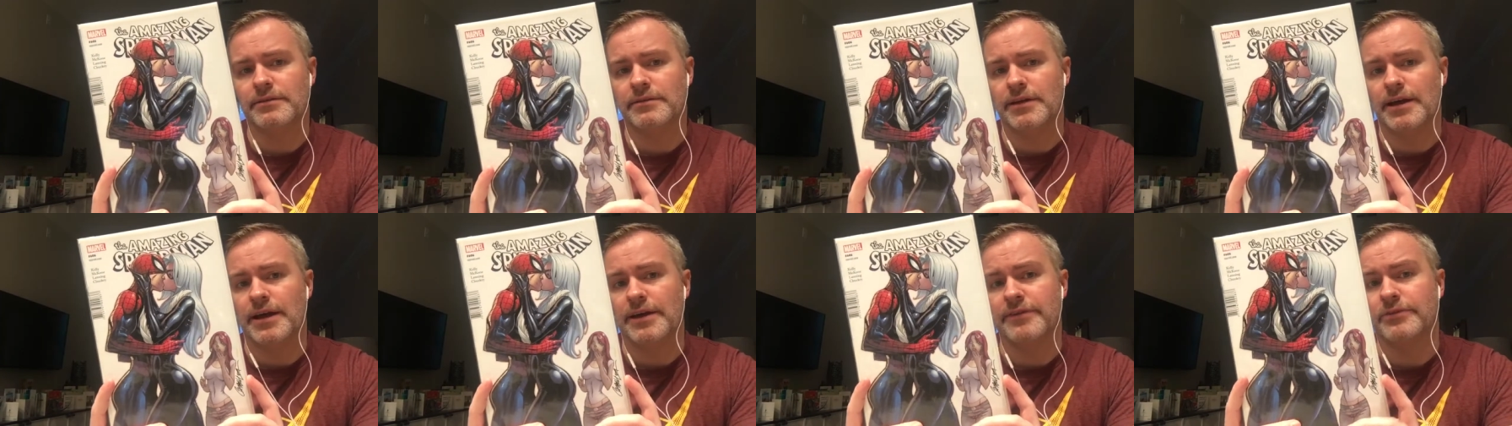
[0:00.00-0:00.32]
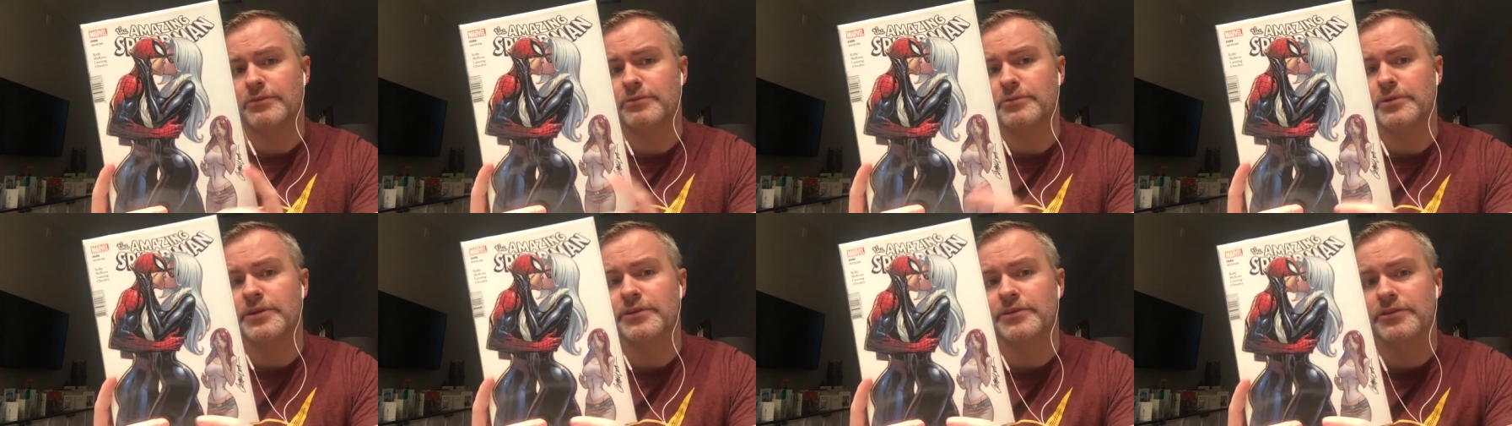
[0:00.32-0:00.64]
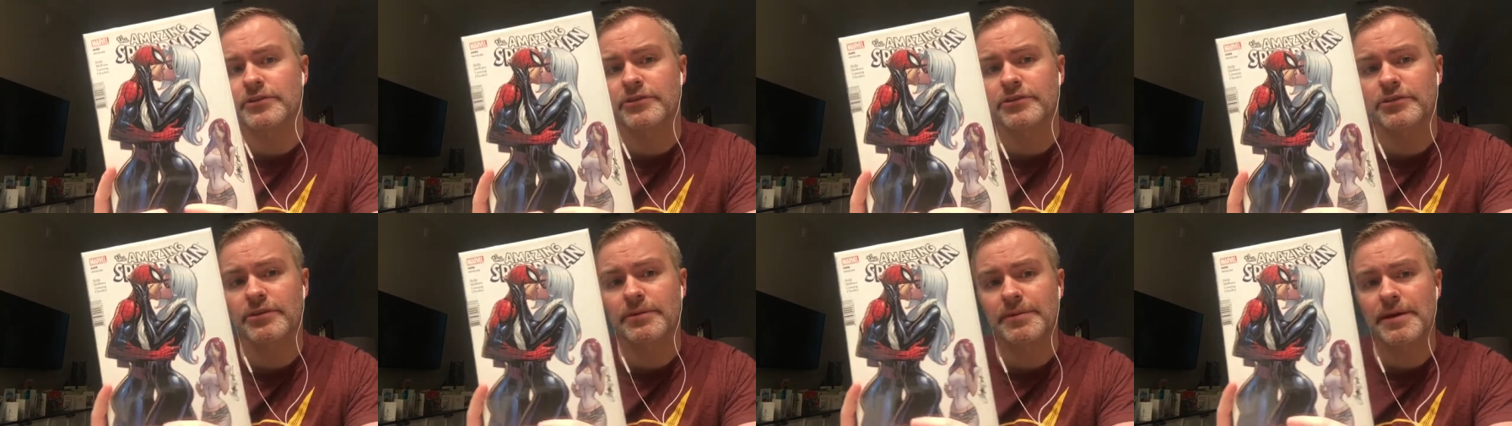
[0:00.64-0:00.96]
I haven't
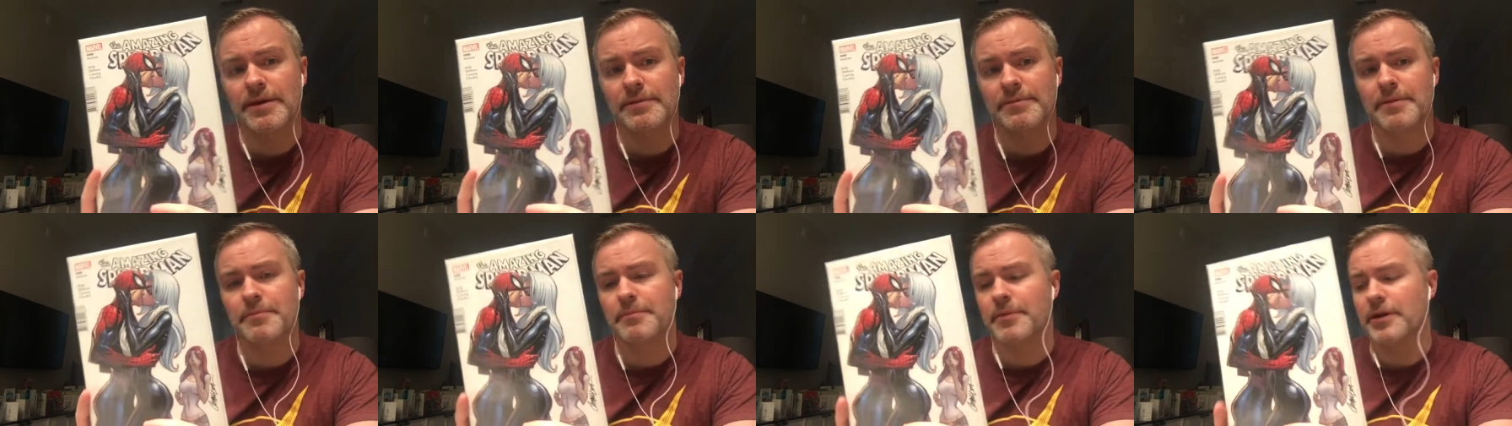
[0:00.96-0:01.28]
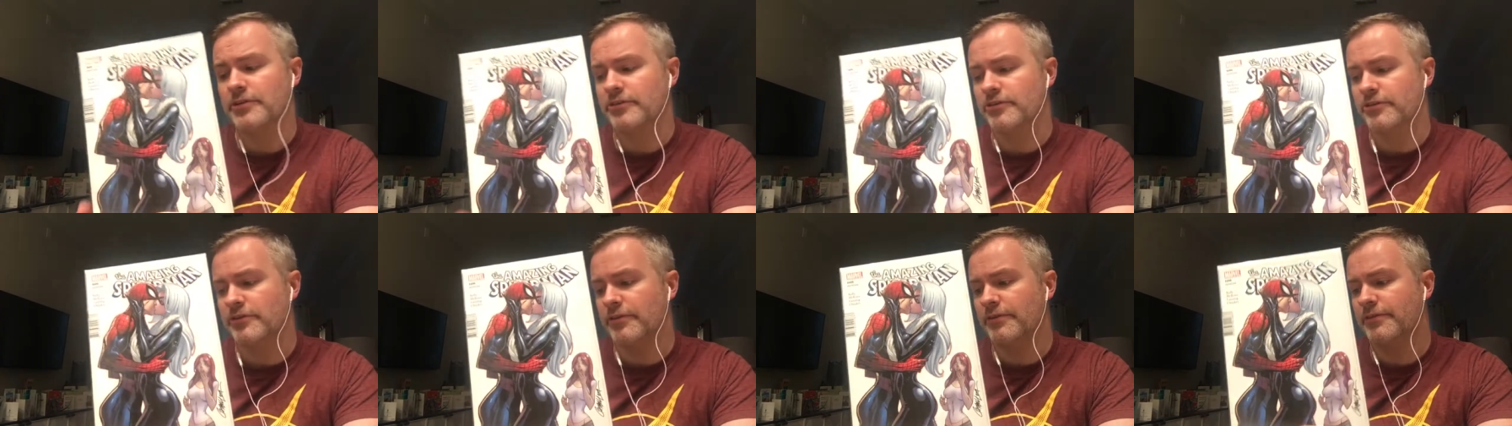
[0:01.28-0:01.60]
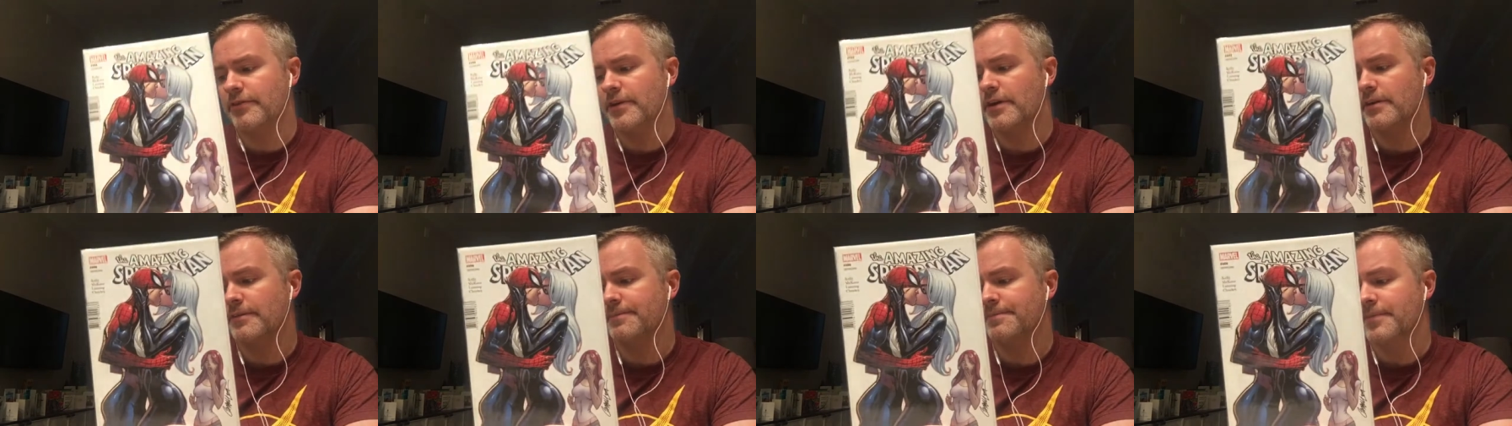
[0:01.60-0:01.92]
researched them that much so
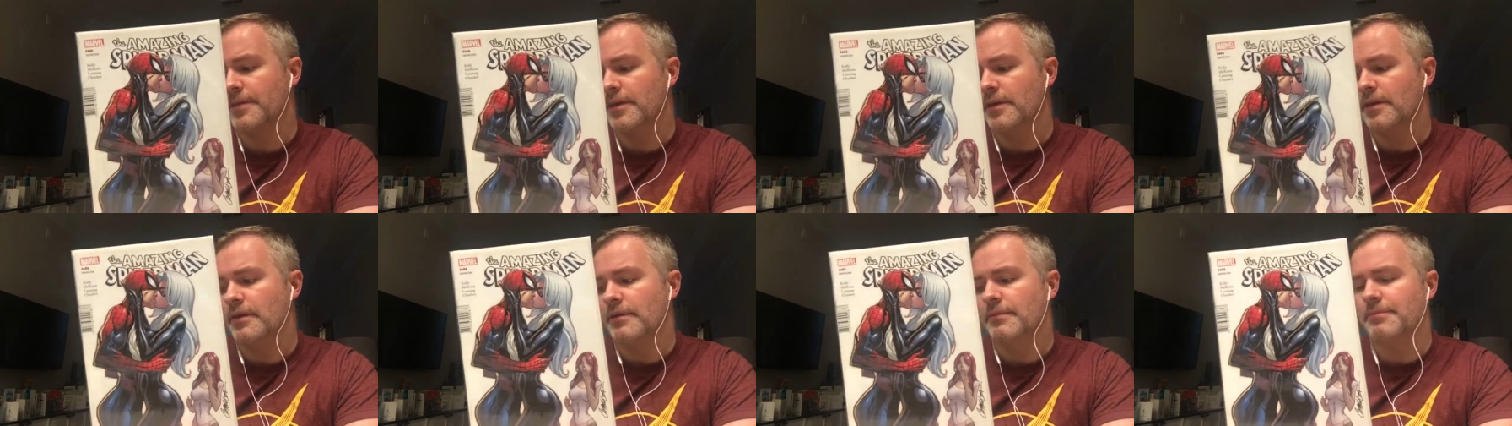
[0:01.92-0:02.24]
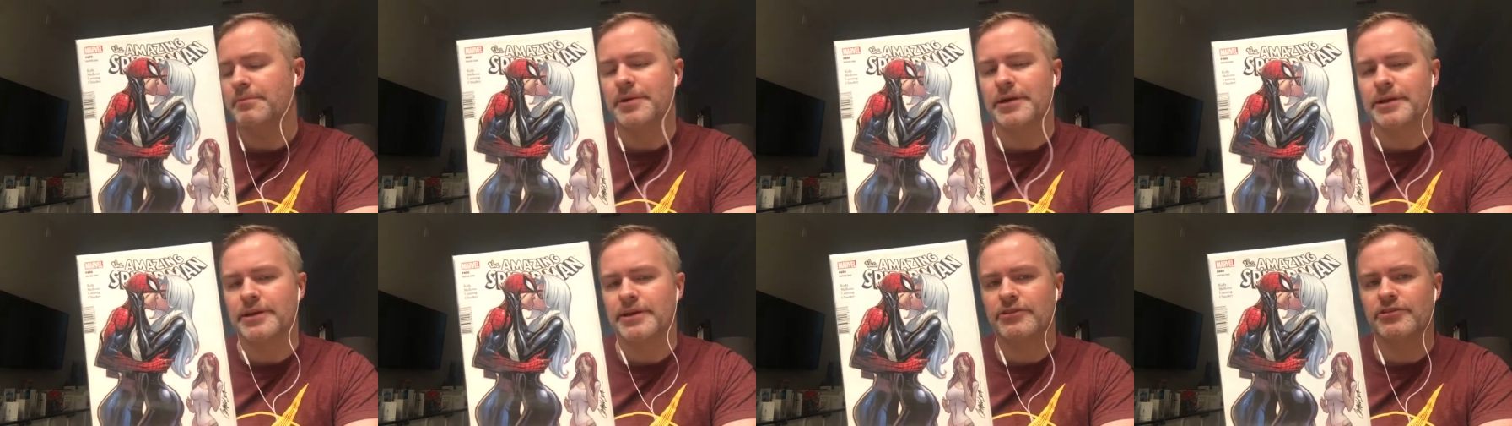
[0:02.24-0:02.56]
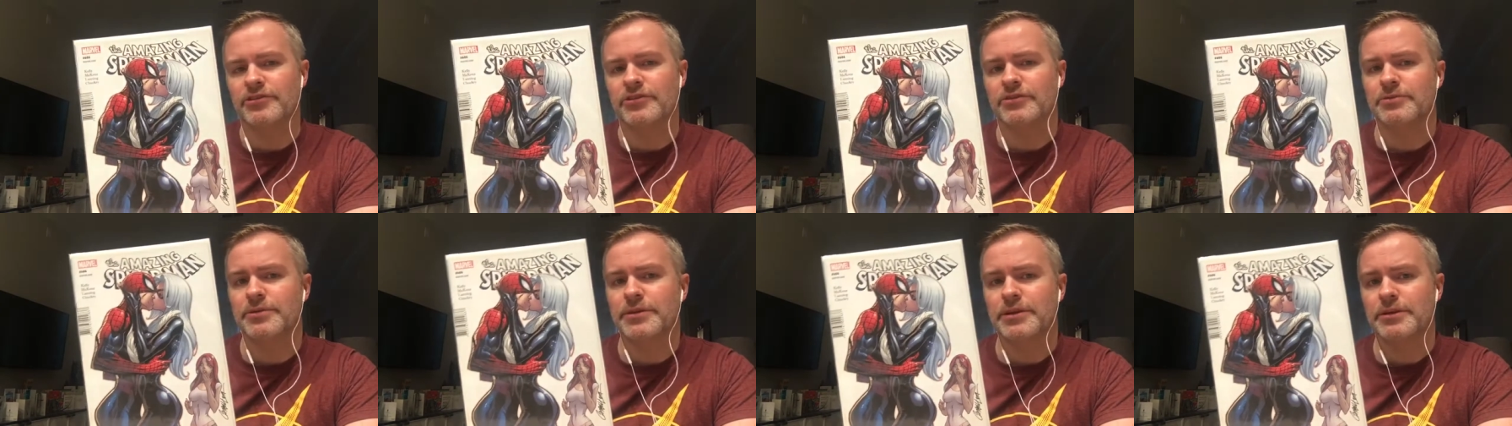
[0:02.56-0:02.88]
far, but it's
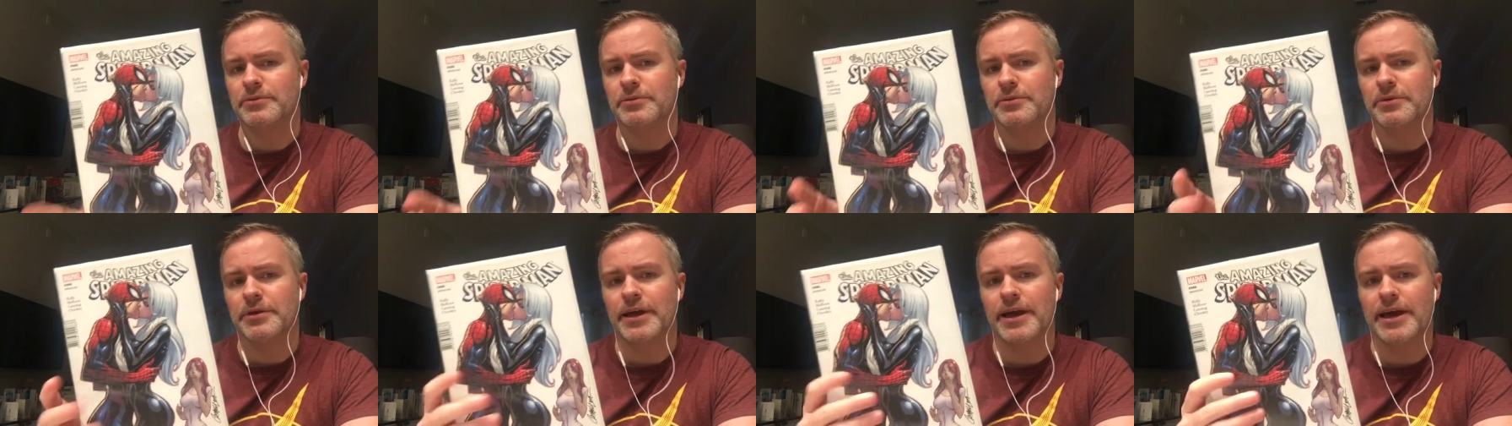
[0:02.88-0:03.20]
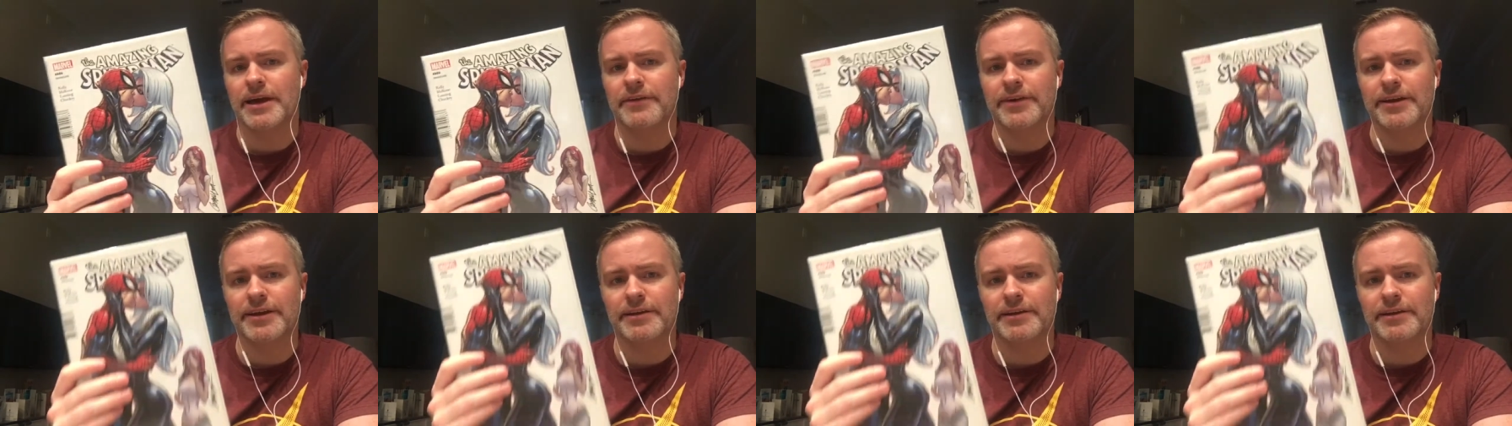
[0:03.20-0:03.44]
just really cool to have.